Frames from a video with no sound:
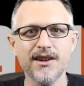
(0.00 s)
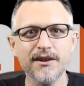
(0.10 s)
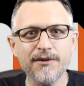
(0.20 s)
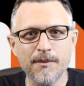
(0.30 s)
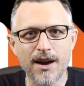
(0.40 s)
Eric
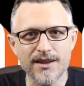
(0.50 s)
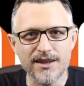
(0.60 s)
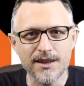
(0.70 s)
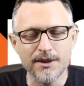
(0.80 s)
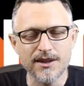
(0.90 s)
from
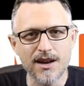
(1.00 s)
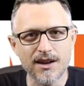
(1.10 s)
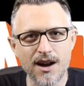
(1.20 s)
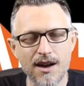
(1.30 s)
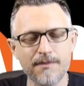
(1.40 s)

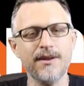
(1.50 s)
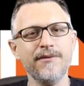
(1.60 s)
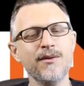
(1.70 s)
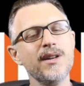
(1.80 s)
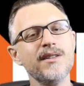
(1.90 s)
IONCINEMA.com. If
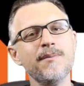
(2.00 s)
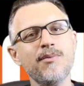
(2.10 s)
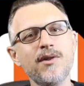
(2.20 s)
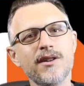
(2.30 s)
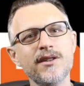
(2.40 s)
you want to
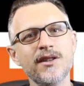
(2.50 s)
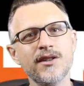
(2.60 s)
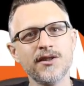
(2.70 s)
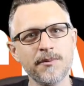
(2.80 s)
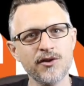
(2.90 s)
support us,
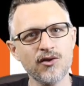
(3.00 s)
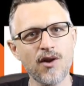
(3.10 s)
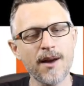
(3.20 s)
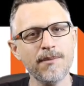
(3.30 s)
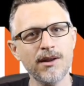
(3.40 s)

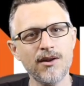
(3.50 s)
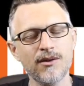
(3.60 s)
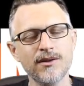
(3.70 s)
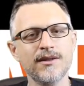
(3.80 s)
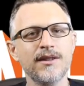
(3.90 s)
subscribe
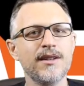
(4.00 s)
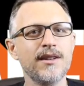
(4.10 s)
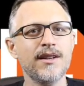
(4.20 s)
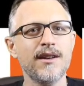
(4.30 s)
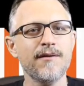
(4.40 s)
below.
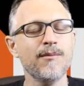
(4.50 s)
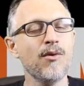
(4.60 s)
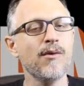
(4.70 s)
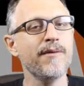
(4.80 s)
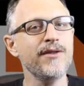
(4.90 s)
For
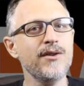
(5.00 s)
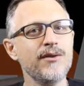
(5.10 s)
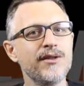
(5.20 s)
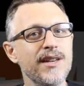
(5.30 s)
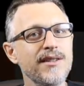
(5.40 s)
more
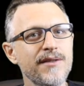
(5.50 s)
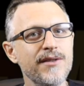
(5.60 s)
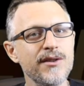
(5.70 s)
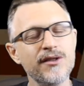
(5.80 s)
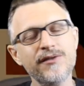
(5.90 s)
reviews,
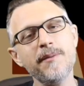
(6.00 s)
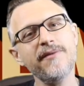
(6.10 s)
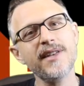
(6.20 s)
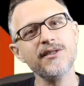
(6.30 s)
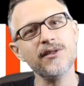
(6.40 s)
interviews, film
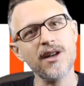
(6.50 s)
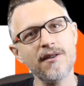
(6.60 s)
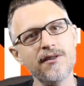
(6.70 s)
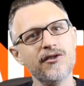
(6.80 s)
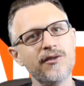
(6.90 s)
festival
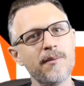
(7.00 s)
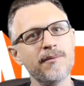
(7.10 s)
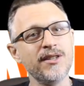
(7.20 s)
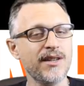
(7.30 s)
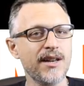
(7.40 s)
coverage from
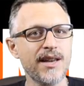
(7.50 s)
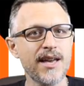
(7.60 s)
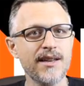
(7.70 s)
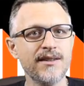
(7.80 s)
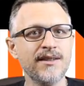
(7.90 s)

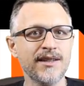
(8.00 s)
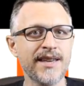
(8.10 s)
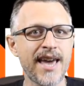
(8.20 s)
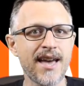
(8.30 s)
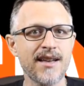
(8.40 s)
Sundance,
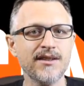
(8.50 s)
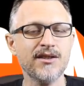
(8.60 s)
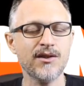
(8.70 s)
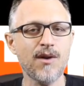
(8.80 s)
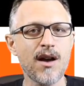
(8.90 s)
Cannes,
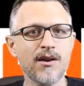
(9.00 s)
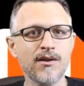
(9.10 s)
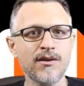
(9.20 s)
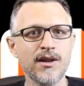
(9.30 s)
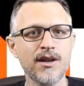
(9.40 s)

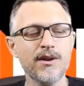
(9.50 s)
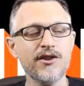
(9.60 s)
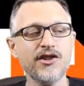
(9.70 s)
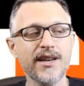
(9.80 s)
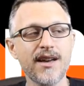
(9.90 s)
Toronto, you want
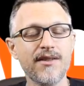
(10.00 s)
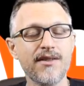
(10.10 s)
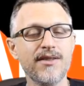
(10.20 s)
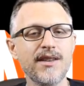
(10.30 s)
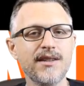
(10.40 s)
to check
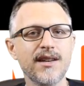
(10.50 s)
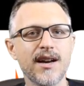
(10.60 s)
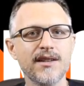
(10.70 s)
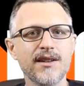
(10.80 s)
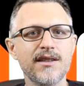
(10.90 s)
out these
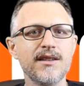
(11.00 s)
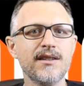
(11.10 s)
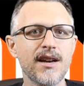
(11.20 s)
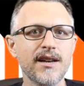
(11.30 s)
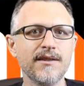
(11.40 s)
guys on this
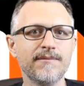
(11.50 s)
side.